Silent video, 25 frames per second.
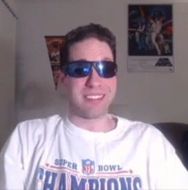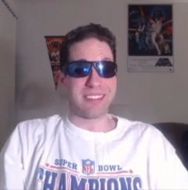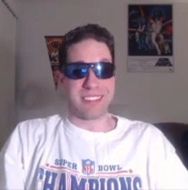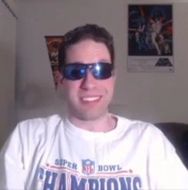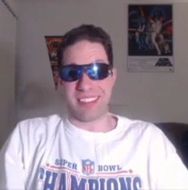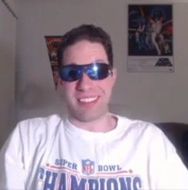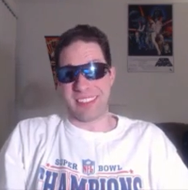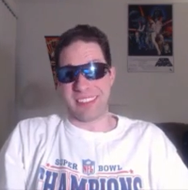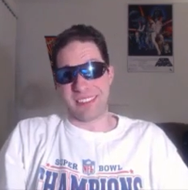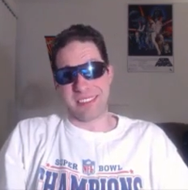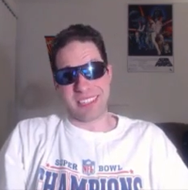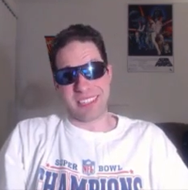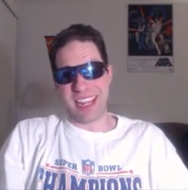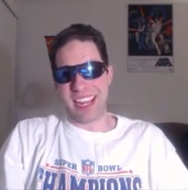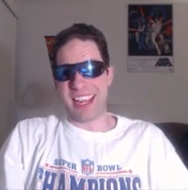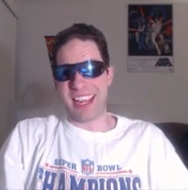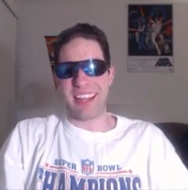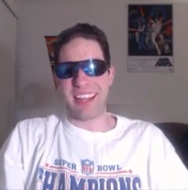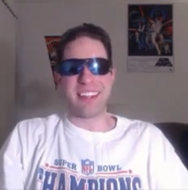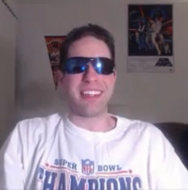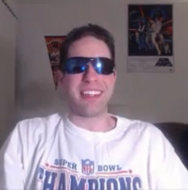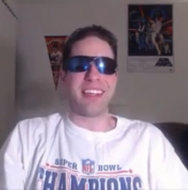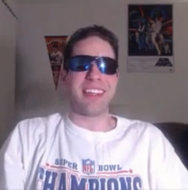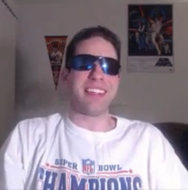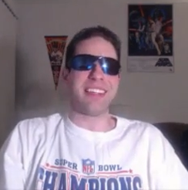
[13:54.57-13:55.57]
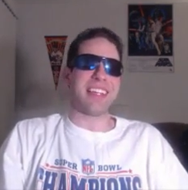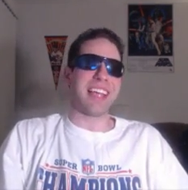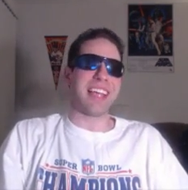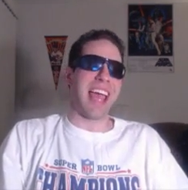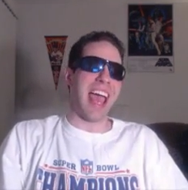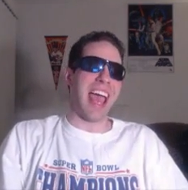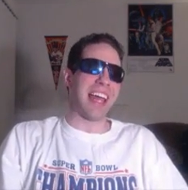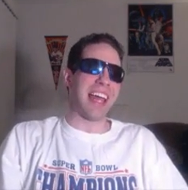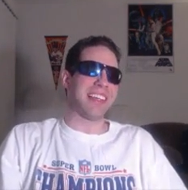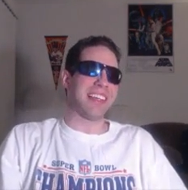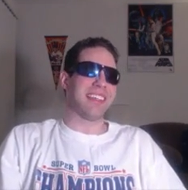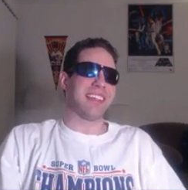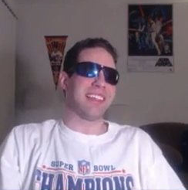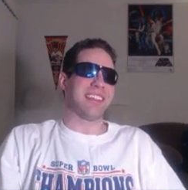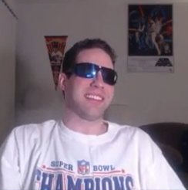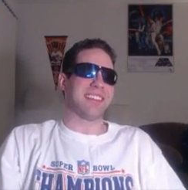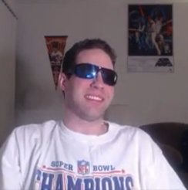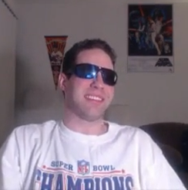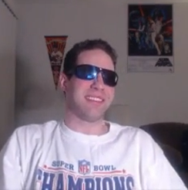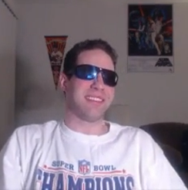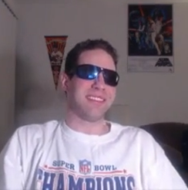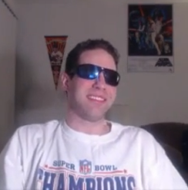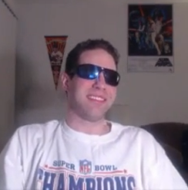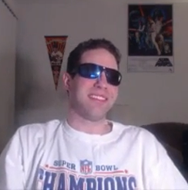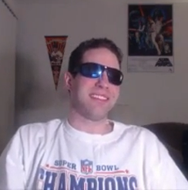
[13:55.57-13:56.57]
It's like, okay, and you had
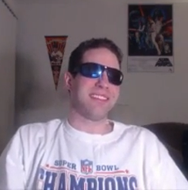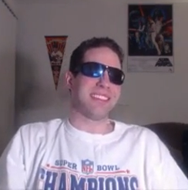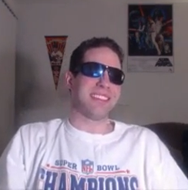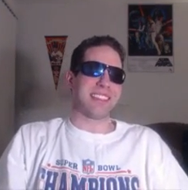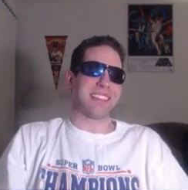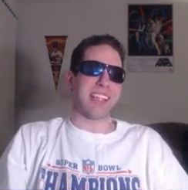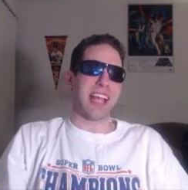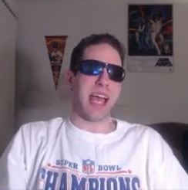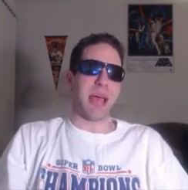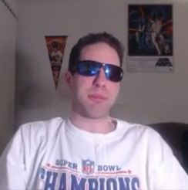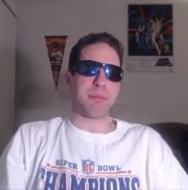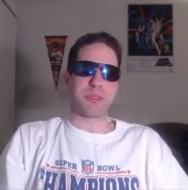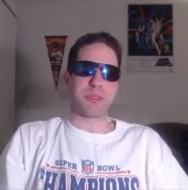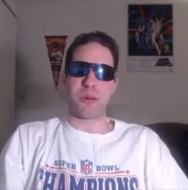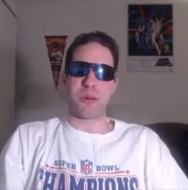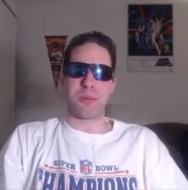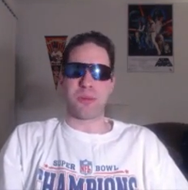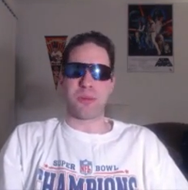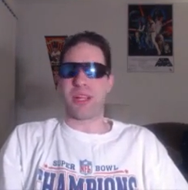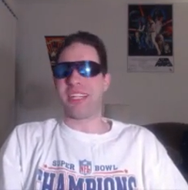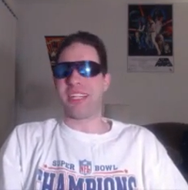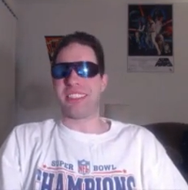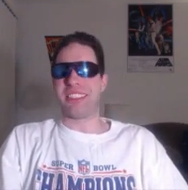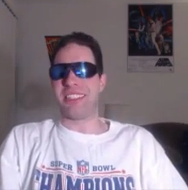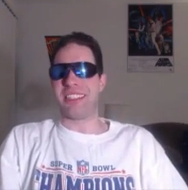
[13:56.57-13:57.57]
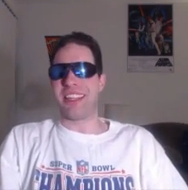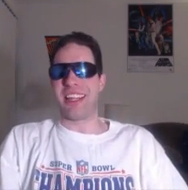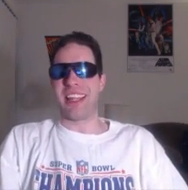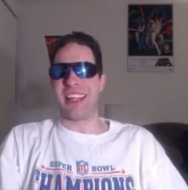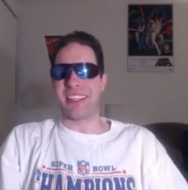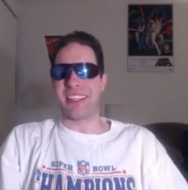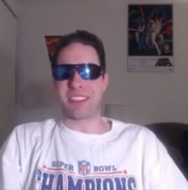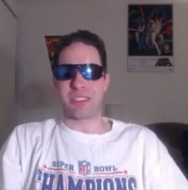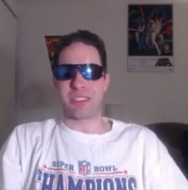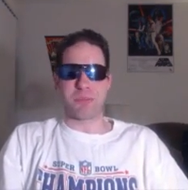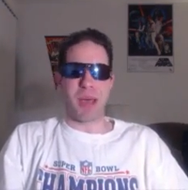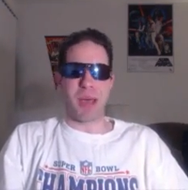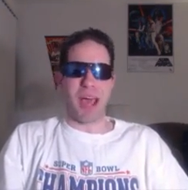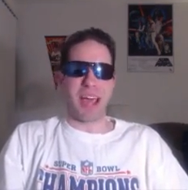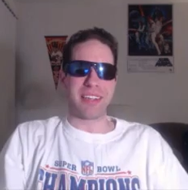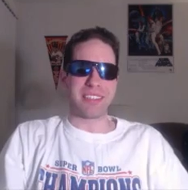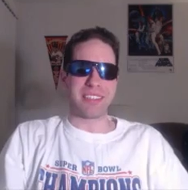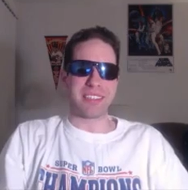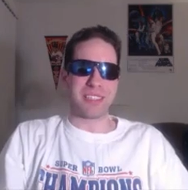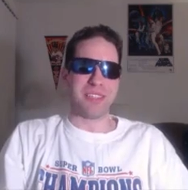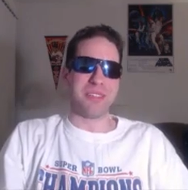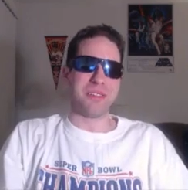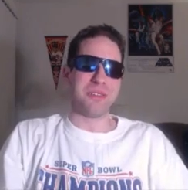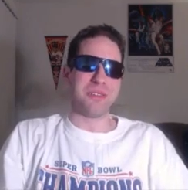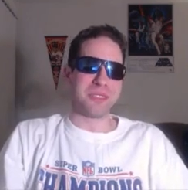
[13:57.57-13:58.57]
to slap Triple H into that
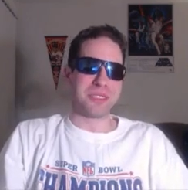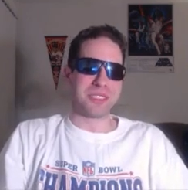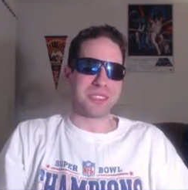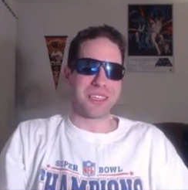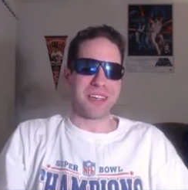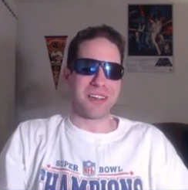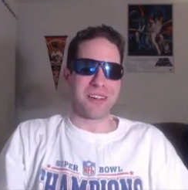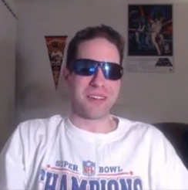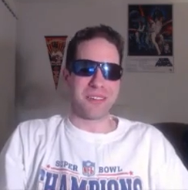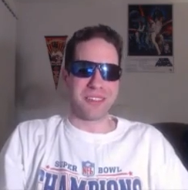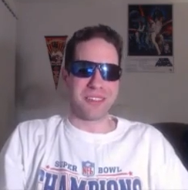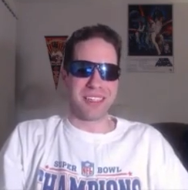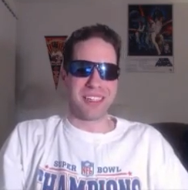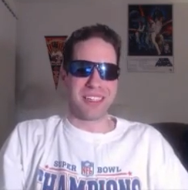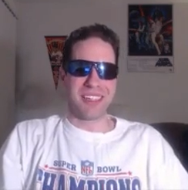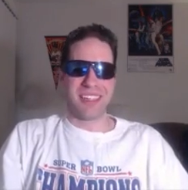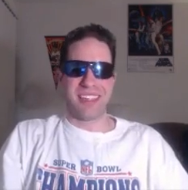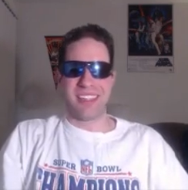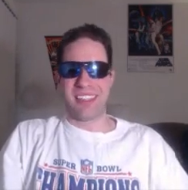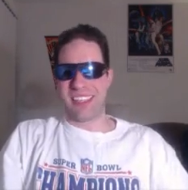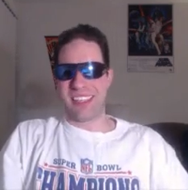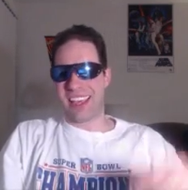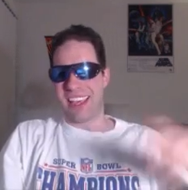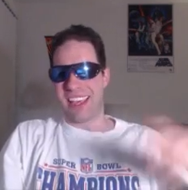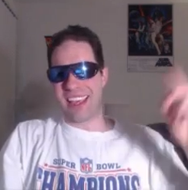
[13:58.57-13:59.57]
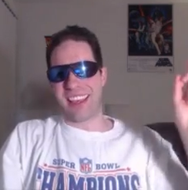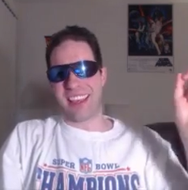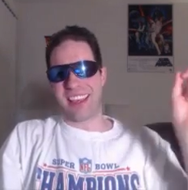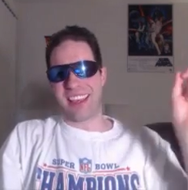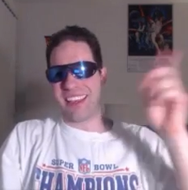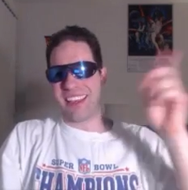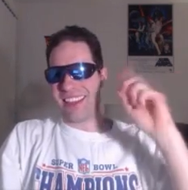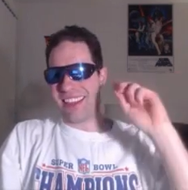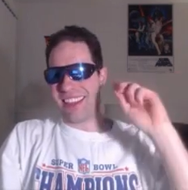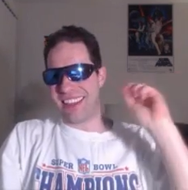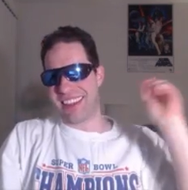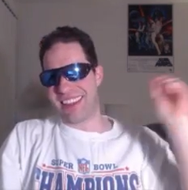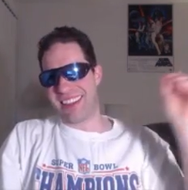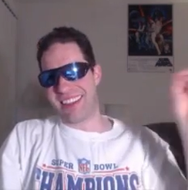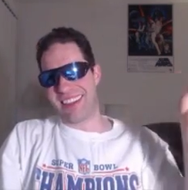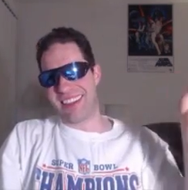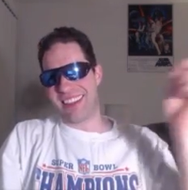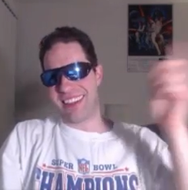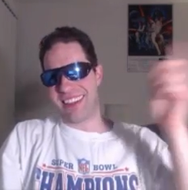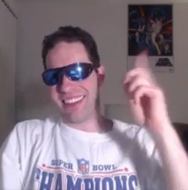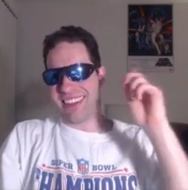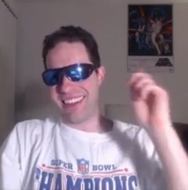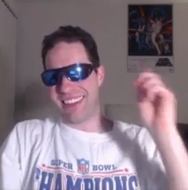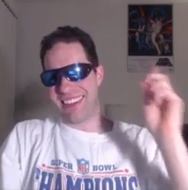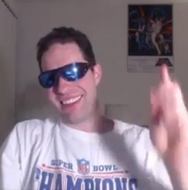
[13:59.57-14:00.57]
spot too, so
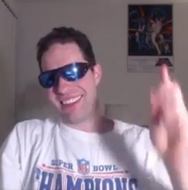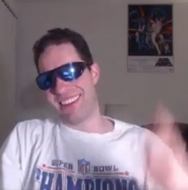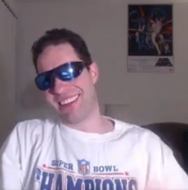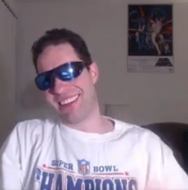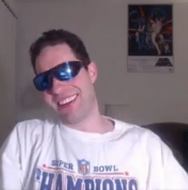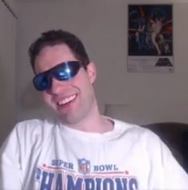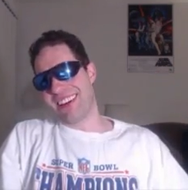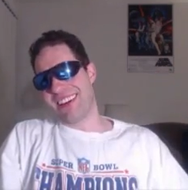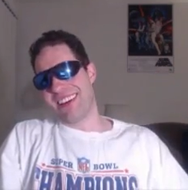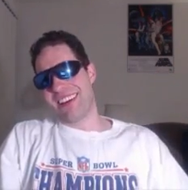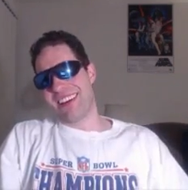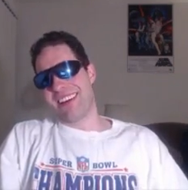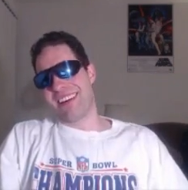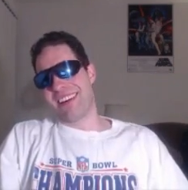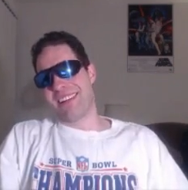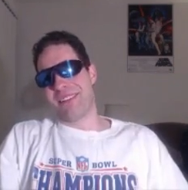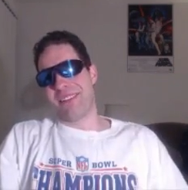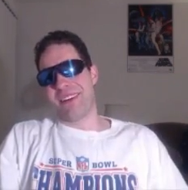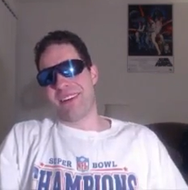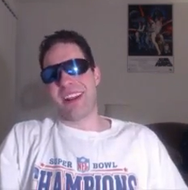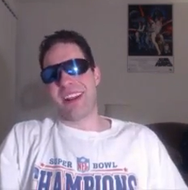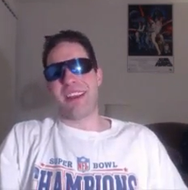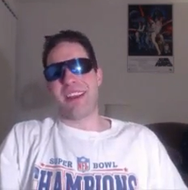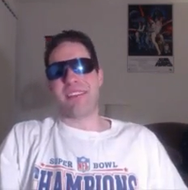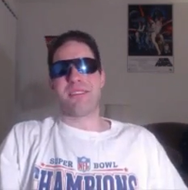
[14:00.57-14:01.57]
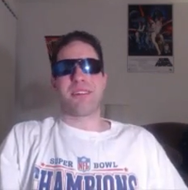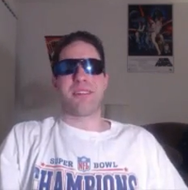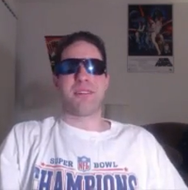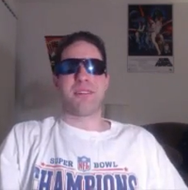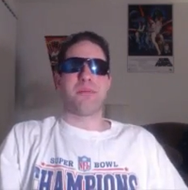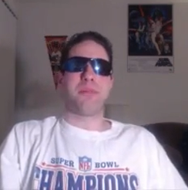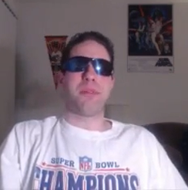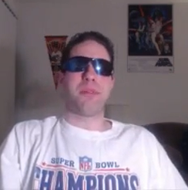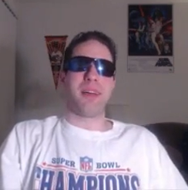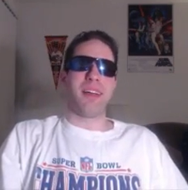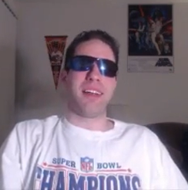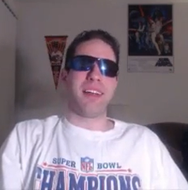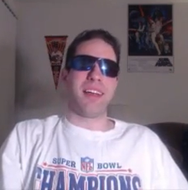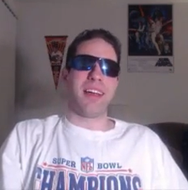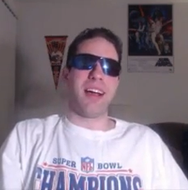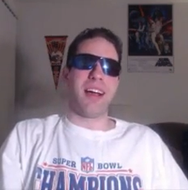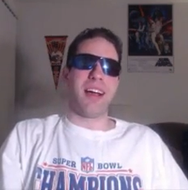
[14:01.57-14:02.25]
yay, whatever. But